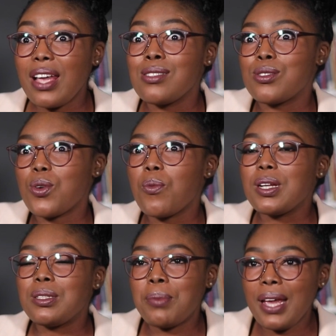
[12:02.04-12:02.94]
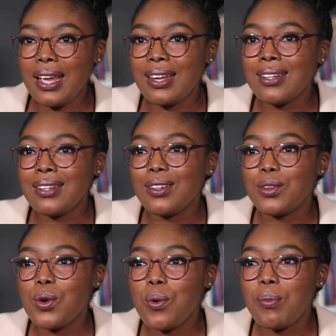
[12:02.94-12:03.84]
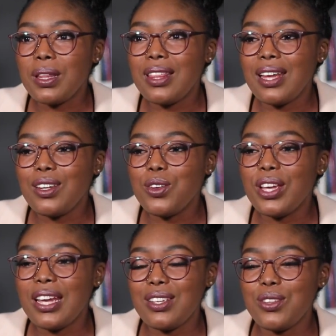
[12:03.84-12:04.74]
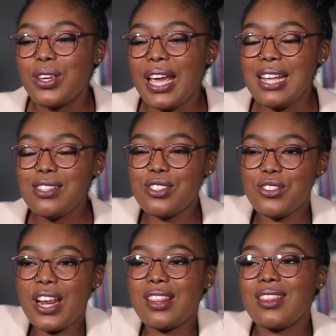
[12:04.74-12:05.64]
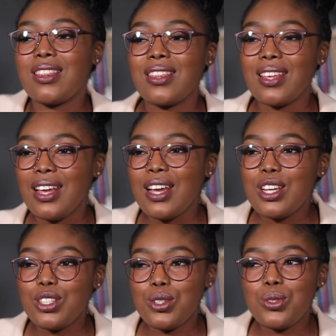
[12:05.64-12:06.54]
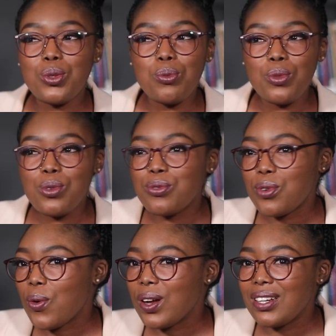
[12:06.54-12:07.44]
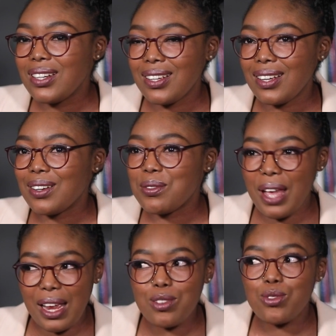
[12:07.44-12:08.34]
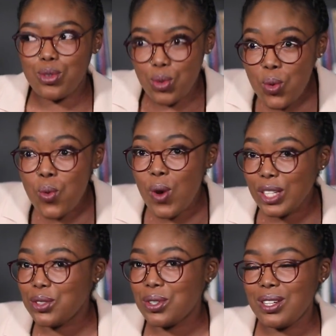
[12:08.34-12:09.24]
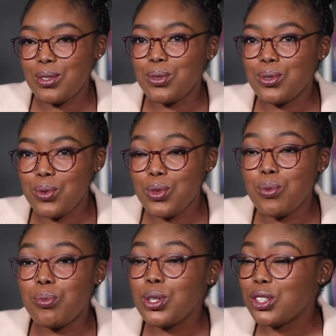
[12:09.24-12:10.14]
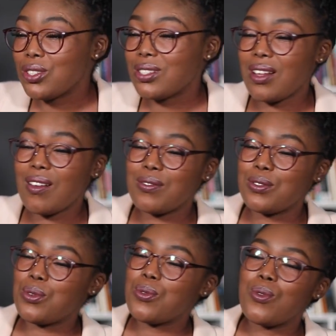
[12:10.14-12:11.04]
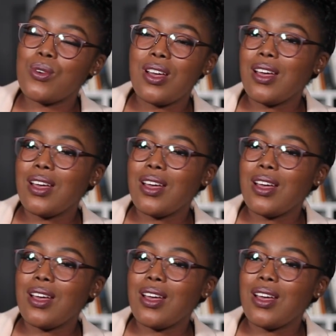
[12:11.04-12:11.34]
in so much pain, you know. But then you gain strength just to move forward and do what you need to do. You push yourself to,